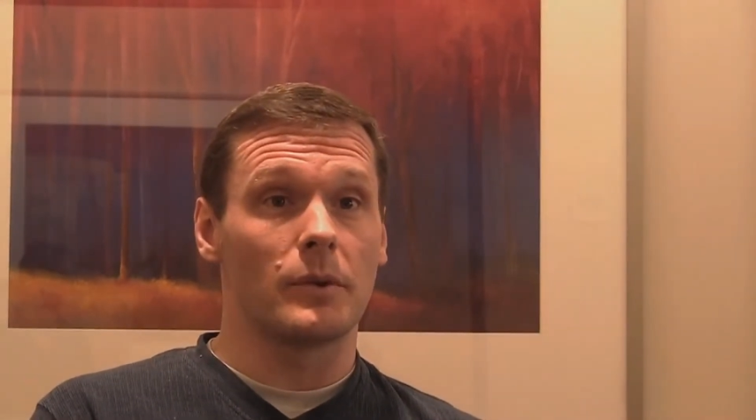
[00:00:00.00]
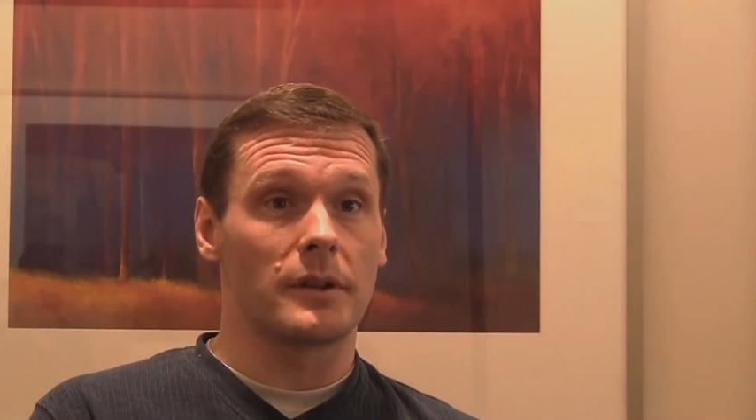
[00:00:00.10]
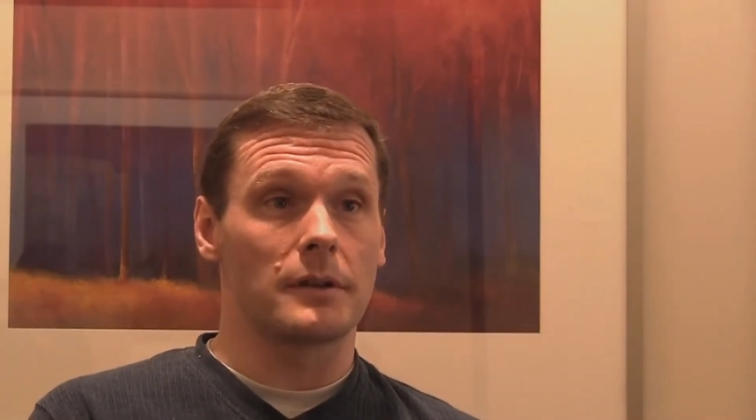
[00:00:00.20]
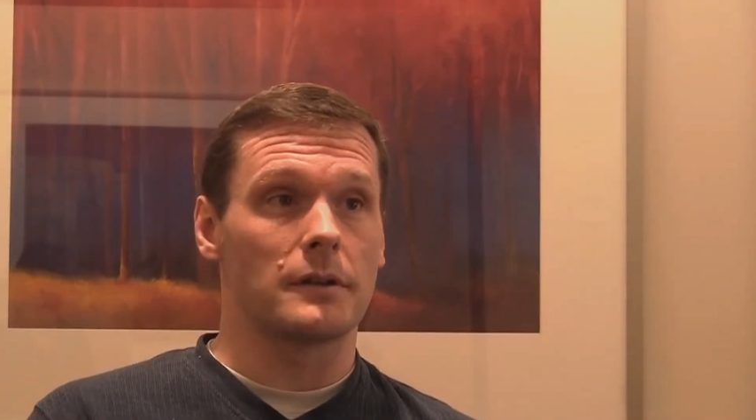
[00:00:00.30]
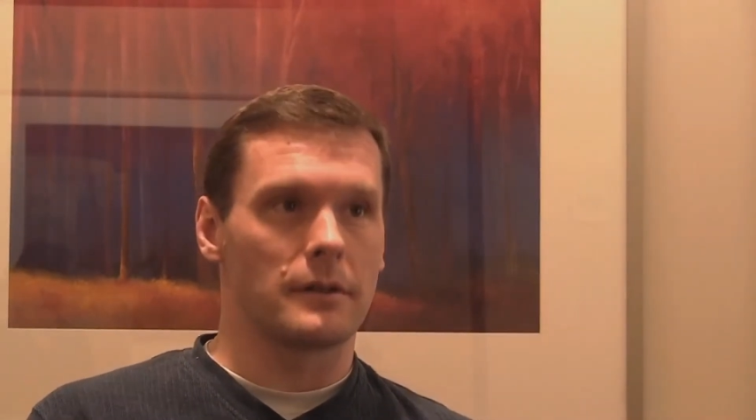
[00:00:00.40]

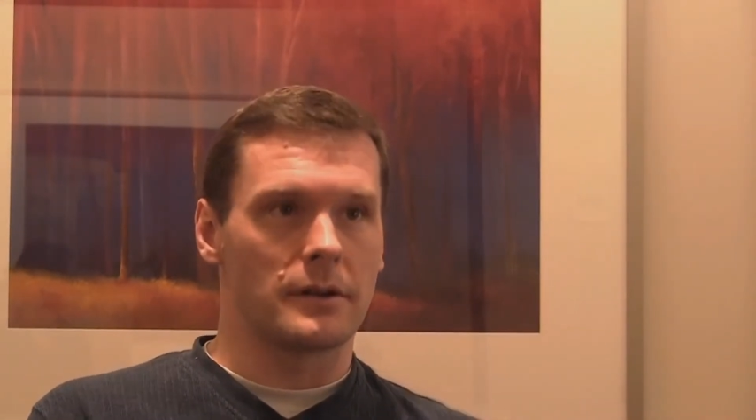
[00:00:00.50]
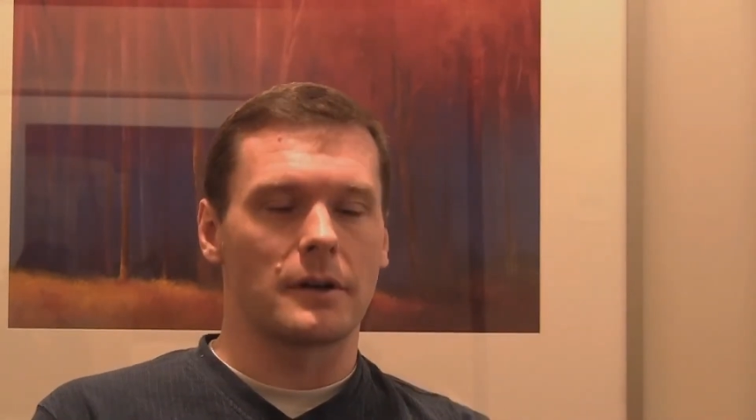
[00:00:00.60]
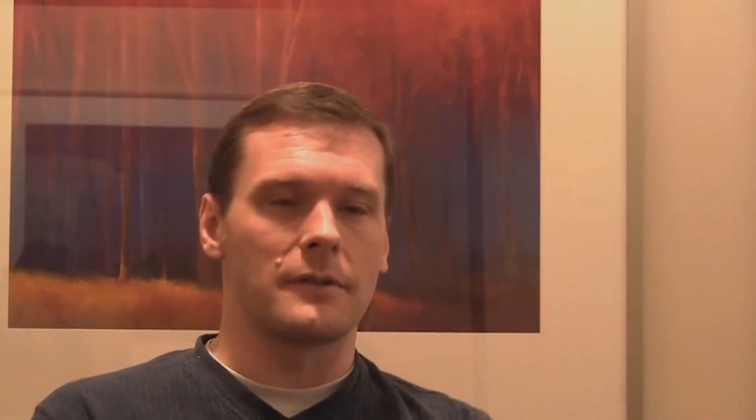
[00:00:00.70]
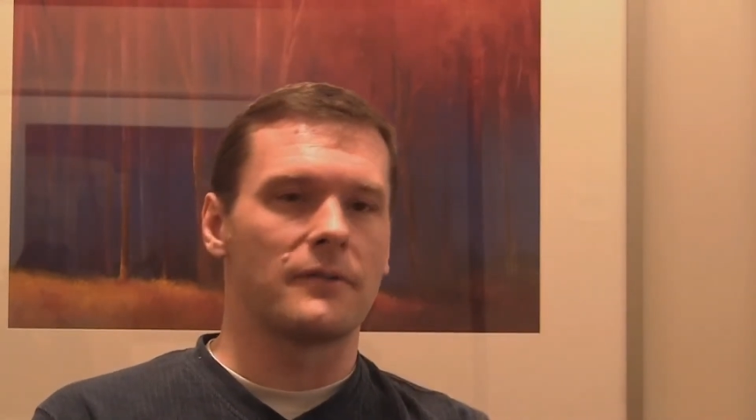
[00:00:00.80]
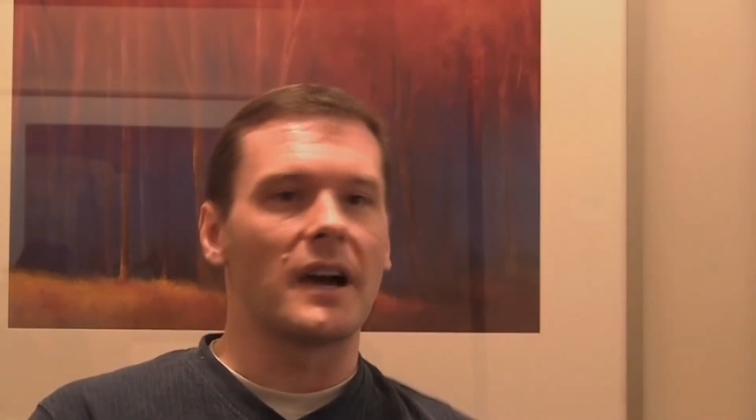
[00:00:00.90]
within the
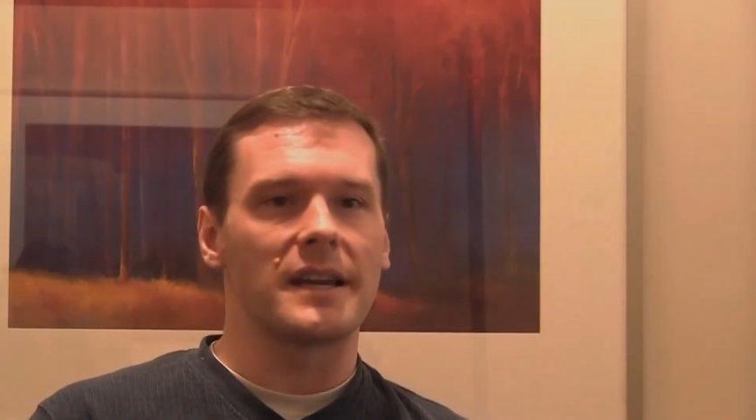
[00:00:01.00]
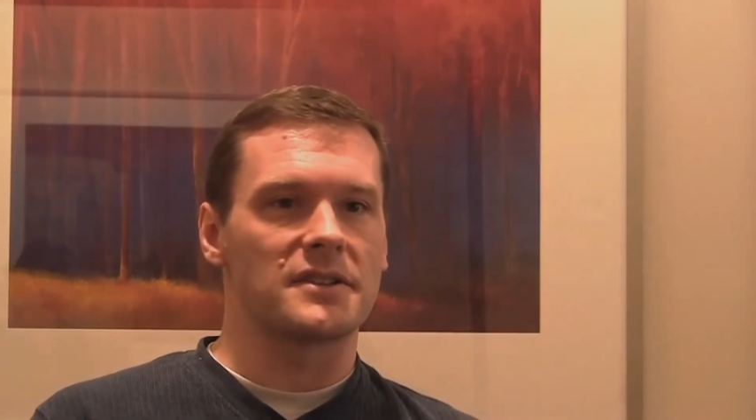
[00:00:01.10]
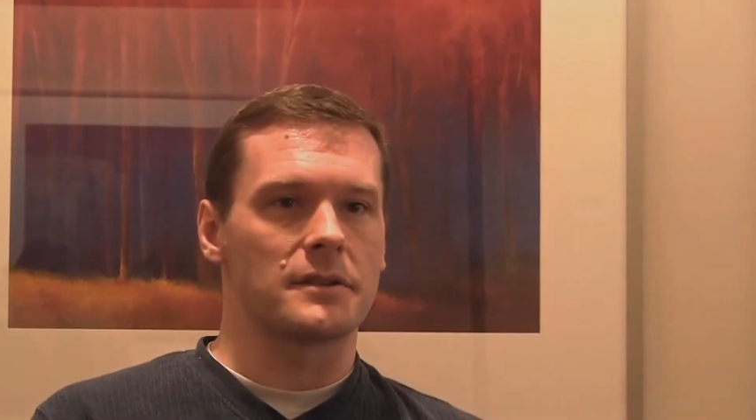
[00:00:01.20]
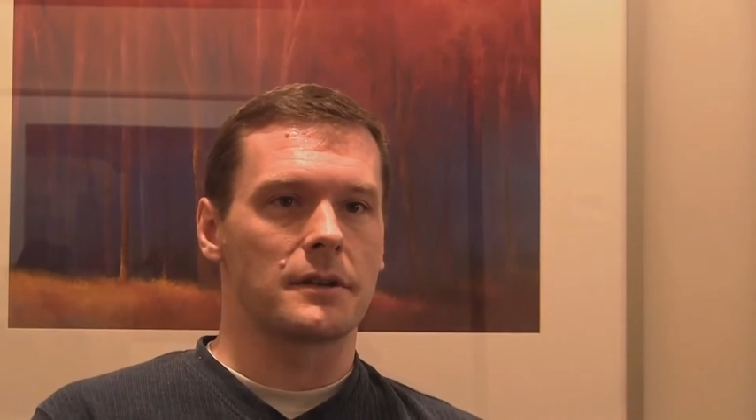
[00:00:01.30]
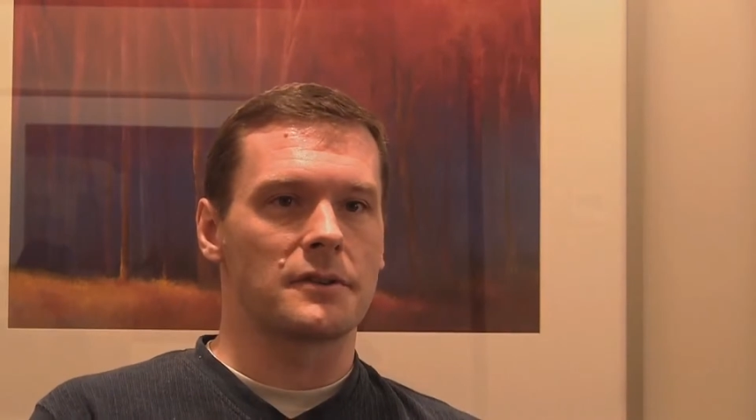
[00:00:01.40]

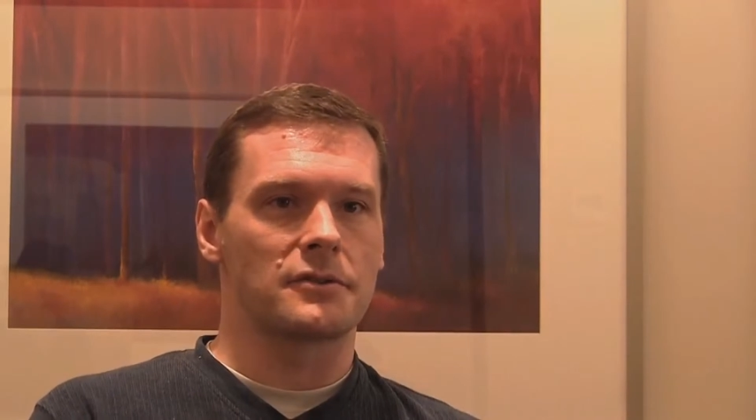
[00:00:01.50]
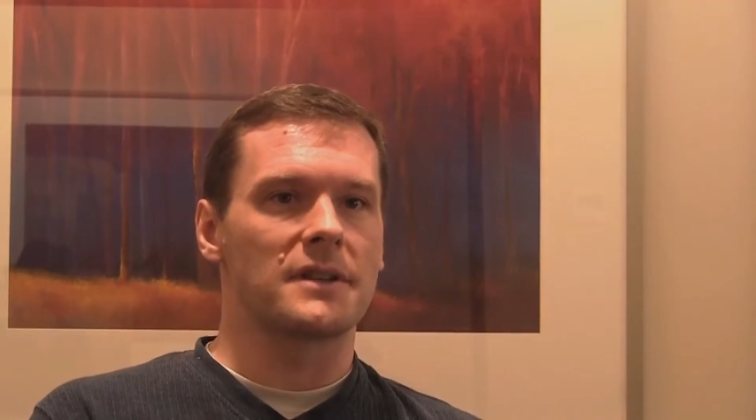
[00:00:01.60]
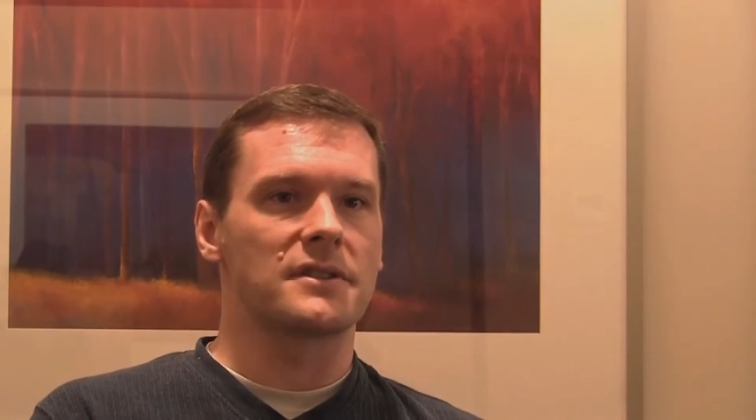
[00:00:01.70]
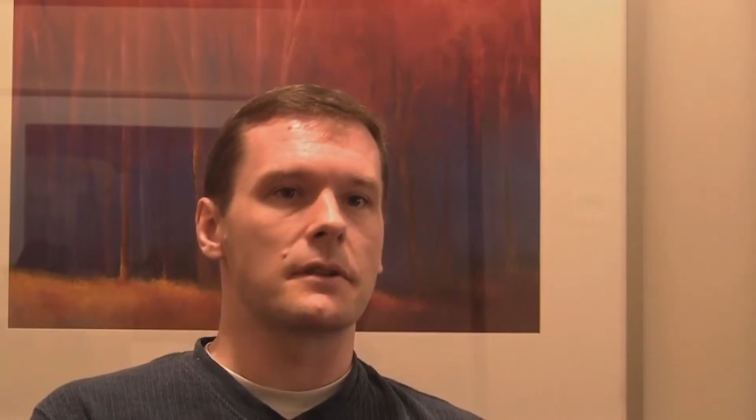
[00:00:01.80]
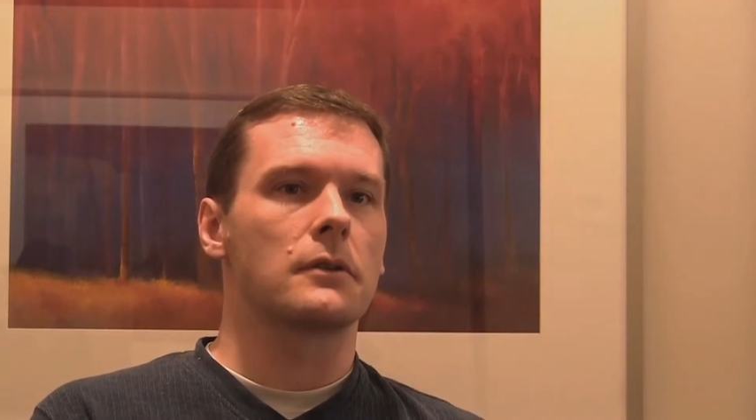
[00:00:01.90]
confines and the
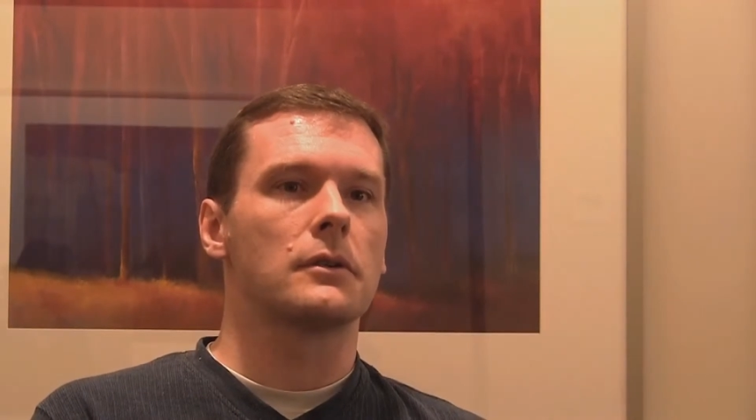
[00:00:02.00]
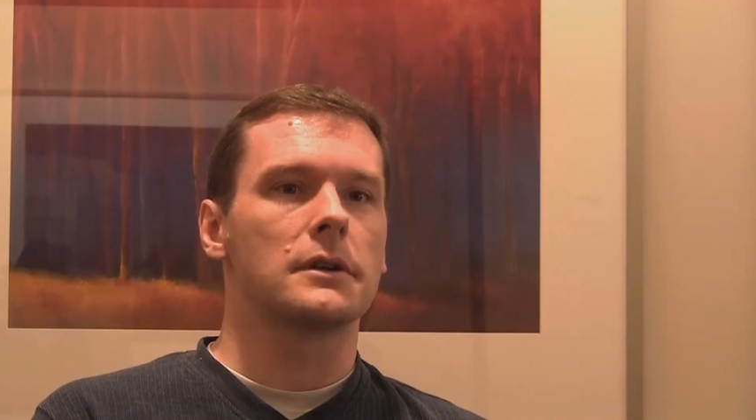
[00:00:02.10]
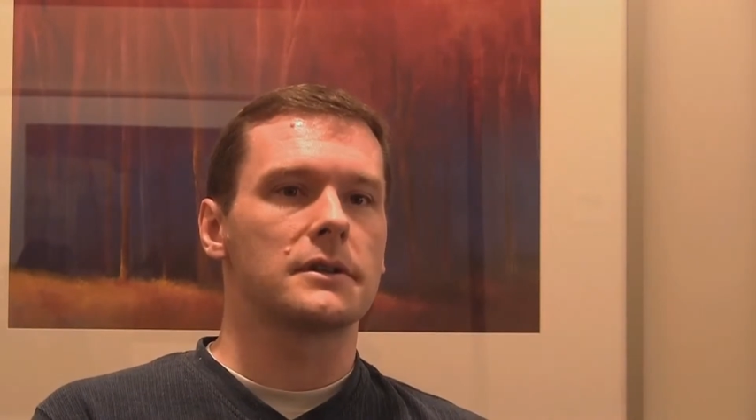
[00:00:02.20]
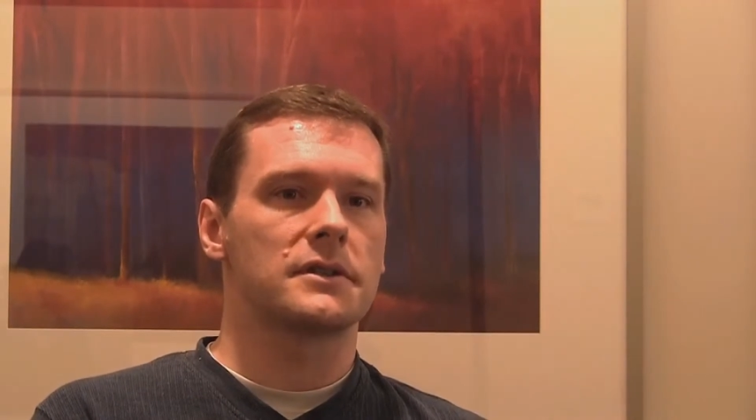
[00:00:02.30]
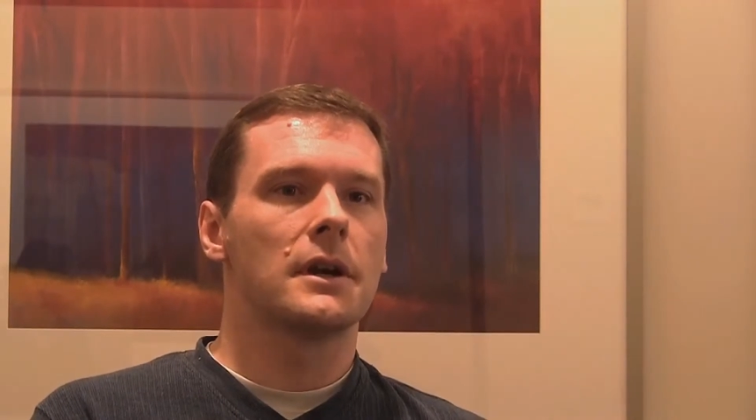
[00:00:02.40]
constraints of the
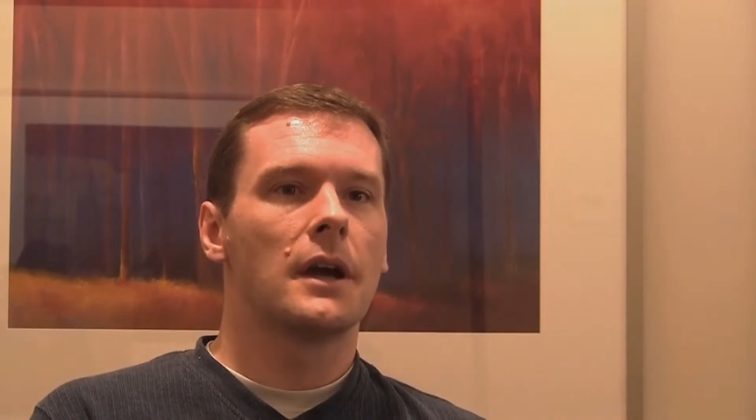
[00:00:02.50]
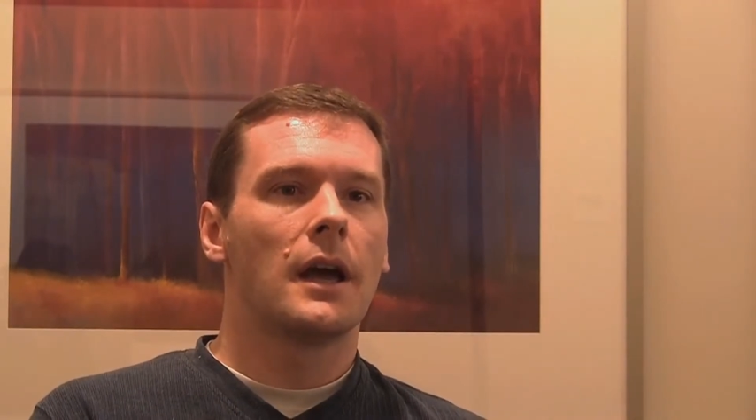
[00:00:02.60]
course.